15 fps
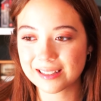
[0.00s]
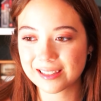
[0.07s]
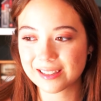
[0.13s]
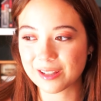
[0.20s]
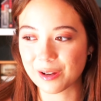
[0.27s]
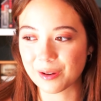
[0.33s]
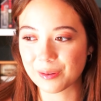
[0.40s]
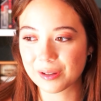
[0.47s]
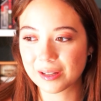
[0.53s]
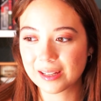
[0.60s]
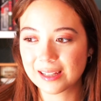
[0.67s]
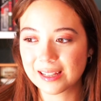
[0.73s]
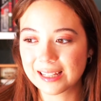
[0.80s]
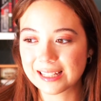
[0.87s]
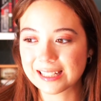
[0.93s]
So
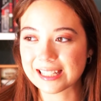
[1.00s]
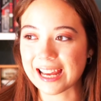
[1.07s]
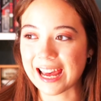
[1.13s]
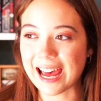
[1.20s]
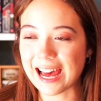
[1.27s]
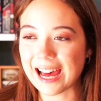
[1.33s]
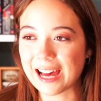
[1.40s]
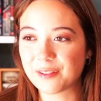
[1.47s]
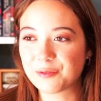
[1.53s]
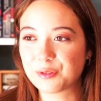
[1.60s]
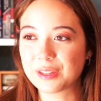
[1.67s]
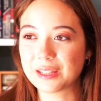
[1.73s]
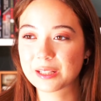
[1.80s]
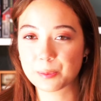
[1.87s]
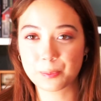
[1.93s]
to have
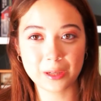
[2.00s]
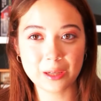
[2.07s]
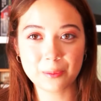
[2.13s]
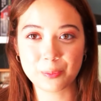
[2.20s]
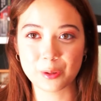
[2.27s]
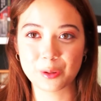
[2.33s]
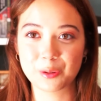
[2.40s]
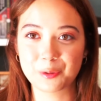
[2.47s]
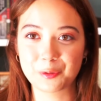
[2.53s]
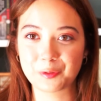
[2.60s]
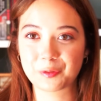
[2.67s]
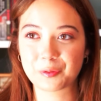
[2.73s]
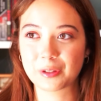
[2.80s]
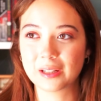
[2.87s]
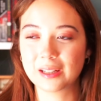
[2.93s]
these people
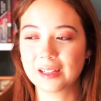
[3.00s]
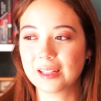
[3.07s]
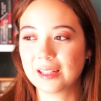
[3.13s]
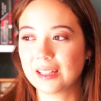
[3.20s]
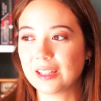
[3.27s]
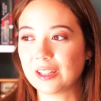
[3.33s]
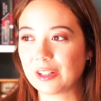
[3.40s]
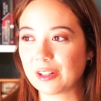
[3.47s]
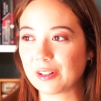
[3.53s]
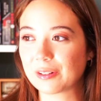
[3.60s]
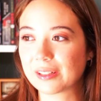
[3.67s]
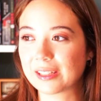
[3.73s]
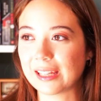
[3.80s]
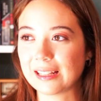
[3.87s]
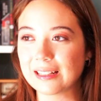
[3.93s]
who've, you know,
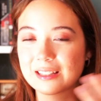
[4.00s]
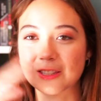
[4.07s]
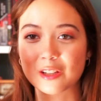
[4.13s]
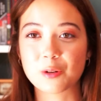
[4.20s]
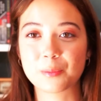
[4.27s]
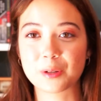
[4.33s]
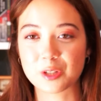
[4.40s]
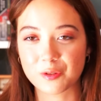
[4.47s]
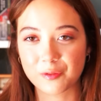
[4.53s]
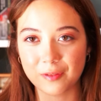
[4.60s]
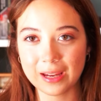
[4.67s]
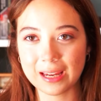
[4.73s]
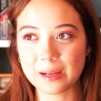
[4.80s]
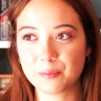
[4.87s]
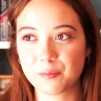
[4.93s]
gained so much
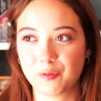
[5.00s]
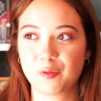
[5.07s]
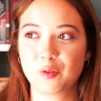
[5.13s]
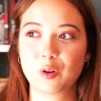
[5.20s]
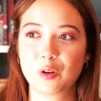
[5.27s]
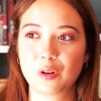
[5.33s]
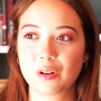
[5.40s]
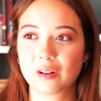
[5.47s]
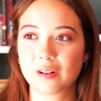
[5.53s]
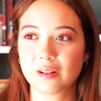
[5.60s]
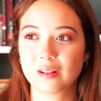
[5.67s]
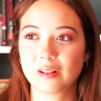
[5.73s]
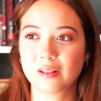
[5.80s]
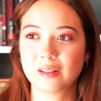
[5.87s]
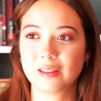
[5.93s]
fame for
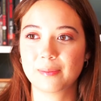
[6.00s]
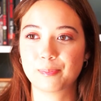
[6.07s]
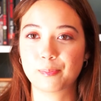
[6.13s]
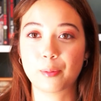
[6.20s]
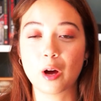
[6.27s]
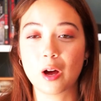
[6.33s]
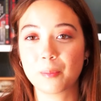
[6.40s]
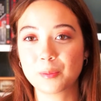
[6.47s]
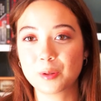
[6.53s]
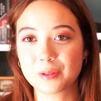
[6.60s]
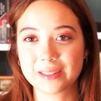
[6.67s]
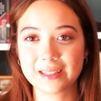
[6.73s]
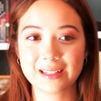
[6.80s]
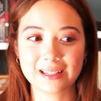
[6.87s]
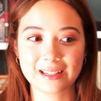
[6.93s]
pop
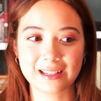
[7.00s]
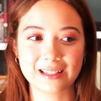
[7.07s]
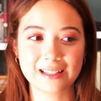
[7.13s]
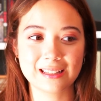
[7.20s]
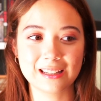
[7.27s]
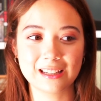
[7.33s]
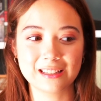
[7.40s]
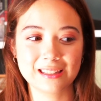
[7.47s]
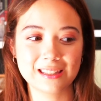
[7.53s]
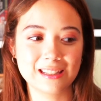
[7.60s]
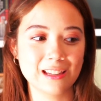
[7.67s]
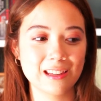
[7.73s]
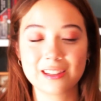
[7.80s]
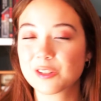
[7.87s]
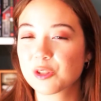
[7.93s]
music
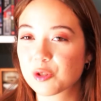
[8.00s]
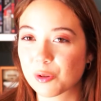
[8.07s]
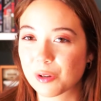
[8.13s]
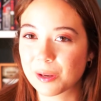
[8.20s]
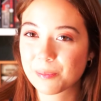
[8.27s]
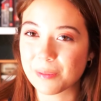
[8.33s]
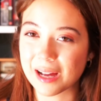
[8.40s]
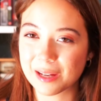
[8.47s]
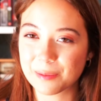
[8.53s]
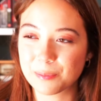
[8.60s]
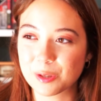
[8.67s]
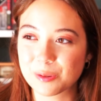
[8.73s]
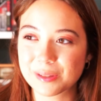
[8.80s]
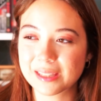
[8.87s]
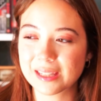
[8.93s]
still enjoy my
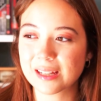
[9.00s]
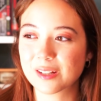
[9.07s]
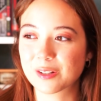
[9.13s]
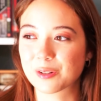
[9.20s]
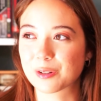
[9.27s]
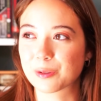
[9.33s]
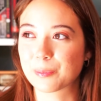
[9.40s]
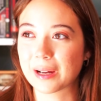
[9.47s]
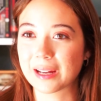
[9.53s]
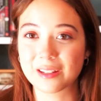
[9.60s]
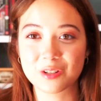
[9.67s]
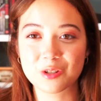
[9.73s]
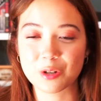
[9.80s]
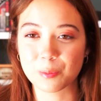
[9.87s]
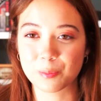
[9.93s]
music or my
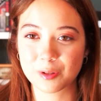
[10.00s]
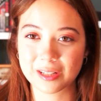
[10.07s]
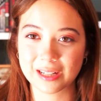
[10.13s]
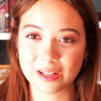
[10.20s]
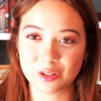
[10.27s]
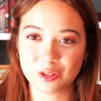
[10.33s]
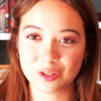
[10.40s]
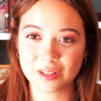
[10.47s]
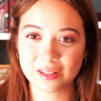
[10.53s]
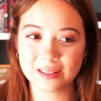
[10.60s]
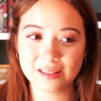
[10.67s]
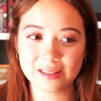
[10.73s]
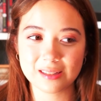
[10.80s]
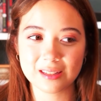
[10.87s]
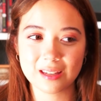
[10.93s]

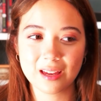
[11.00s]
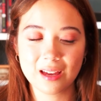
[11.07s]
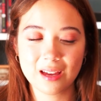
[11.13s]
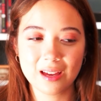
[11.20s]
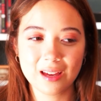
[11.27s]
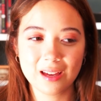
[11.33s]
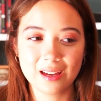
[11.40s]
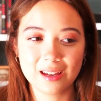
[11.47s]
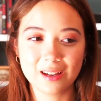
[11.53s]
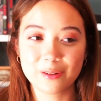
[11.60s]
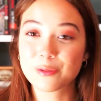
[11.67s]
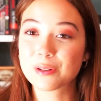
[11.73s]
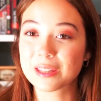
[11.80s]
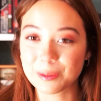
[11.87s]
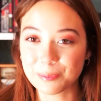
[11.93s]
interpretations
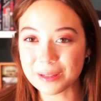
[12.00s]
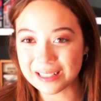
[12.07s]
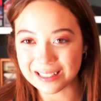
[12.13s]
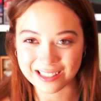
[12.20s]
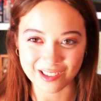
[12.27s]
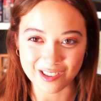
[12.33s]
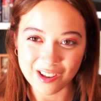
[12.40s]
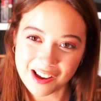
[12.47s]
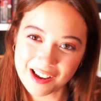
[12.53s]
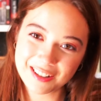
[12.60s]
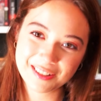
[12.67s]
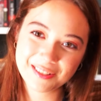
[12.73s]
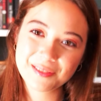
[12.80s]
really means a lot.